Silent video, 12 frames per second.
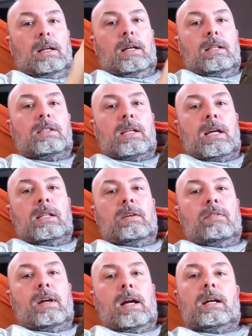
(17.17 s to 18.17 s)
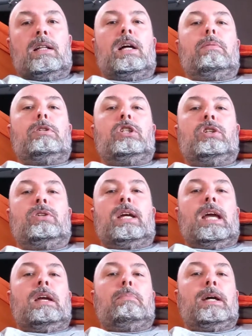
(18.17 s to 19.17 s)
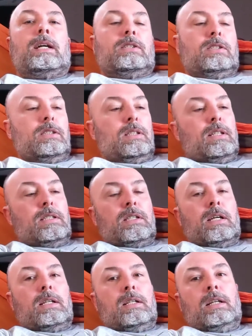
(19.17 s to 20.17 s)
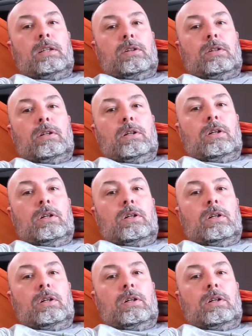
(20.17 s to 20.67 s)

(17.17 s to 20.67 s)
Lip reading: Inside they've got ClimaShield Apex inside, either